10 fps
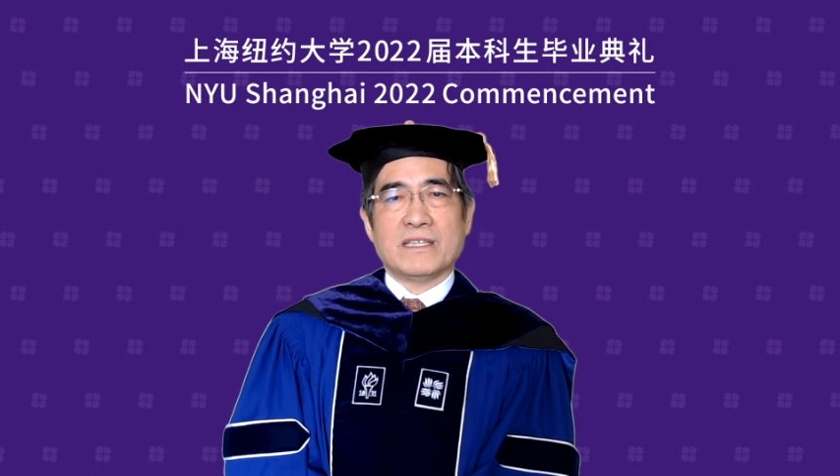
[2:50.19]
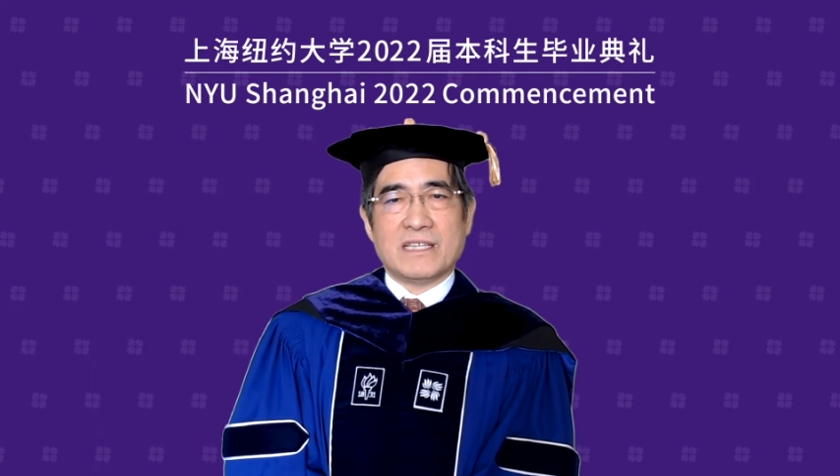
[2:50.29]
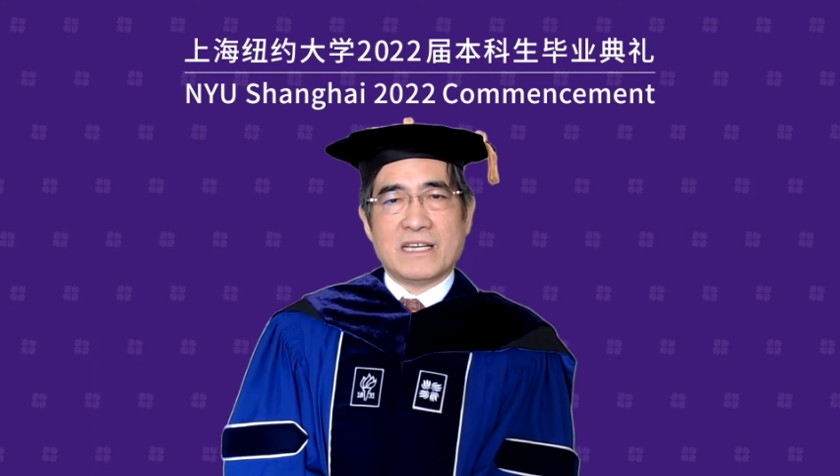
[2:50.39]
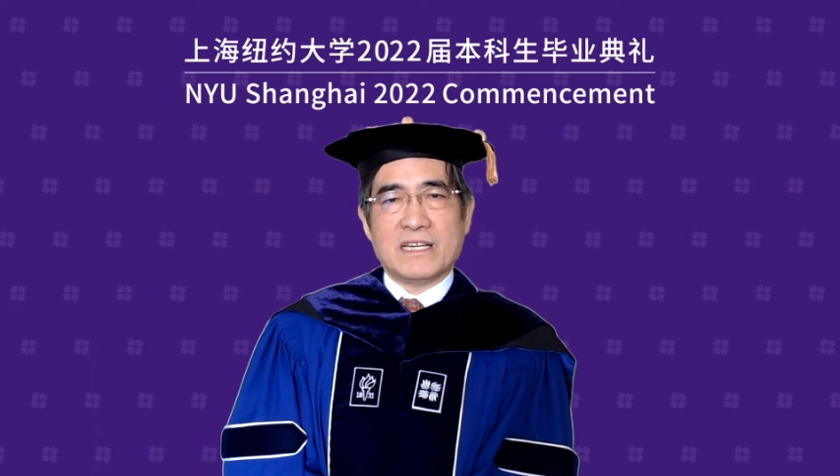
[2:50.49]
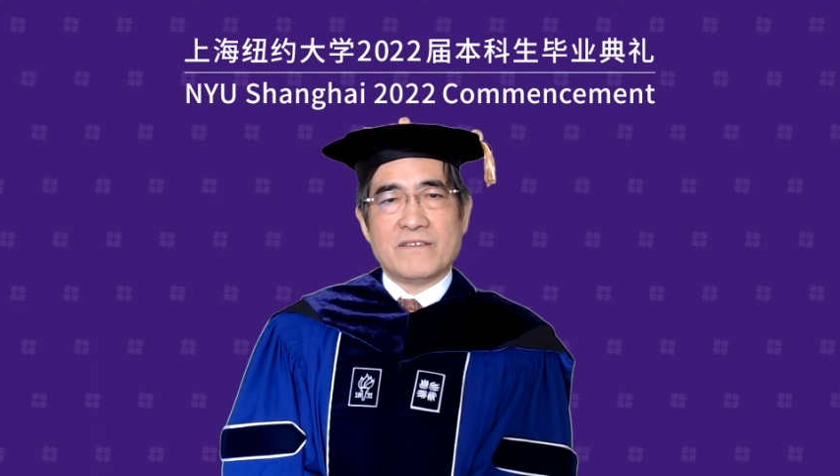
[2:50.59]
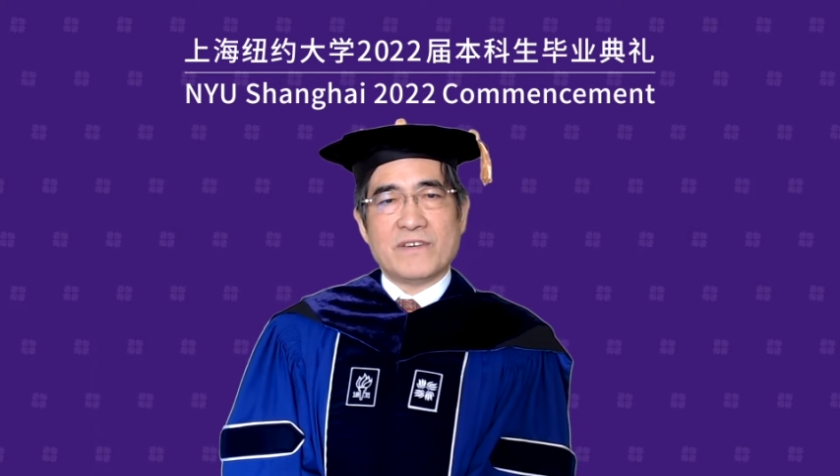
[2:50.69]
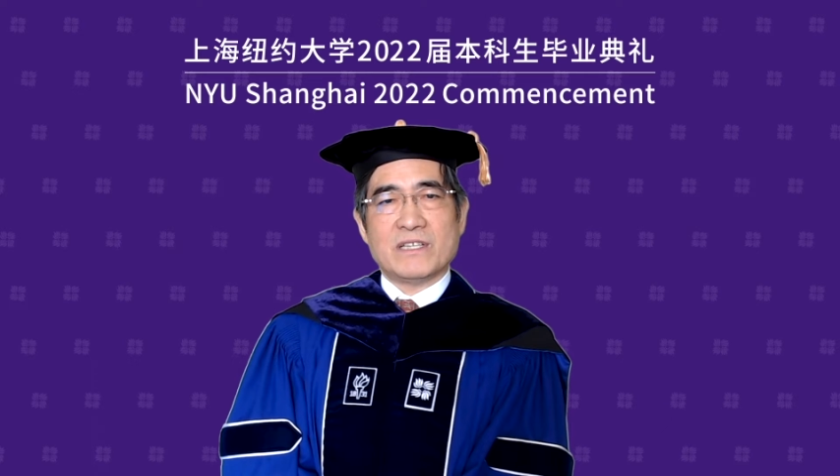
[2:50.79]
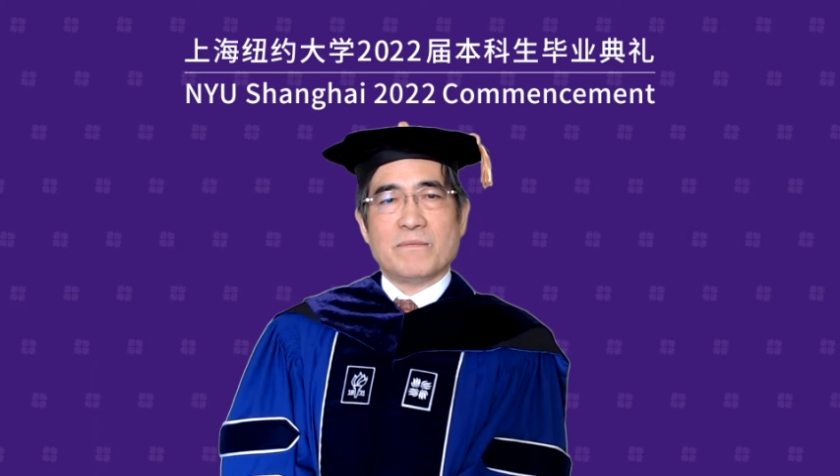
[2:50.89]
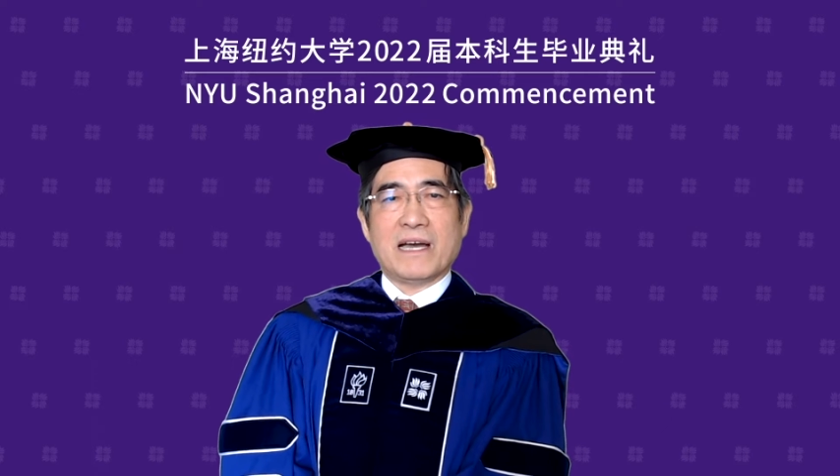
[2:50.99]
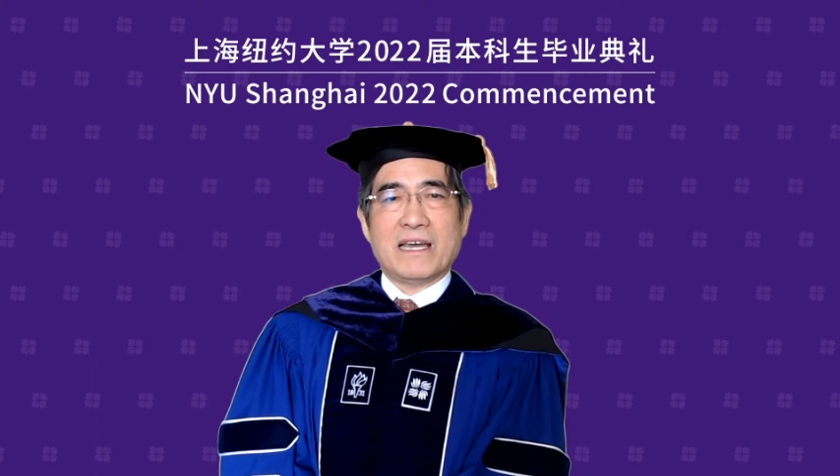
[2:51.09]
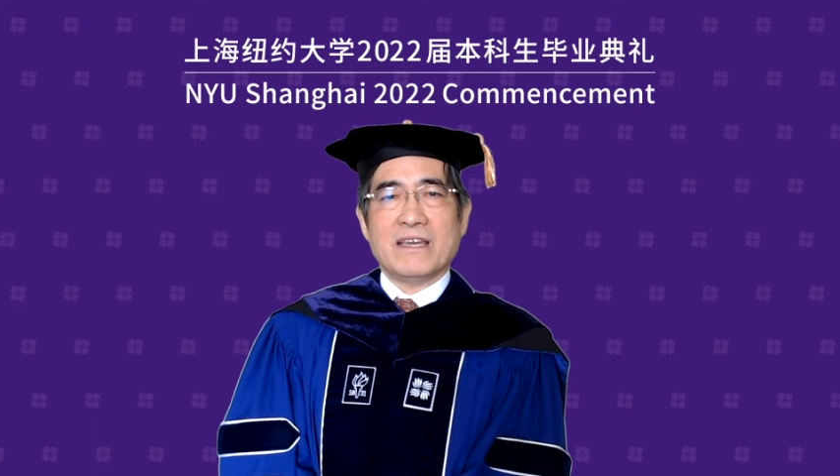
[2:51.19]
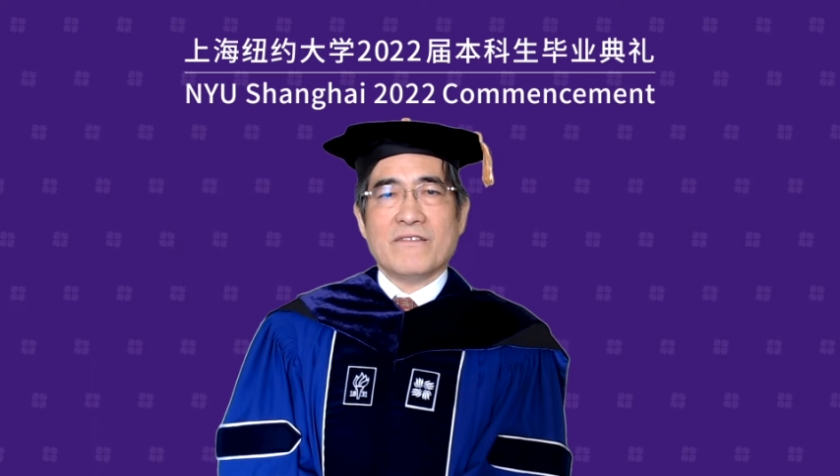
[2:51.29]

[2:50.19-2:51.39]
delivered by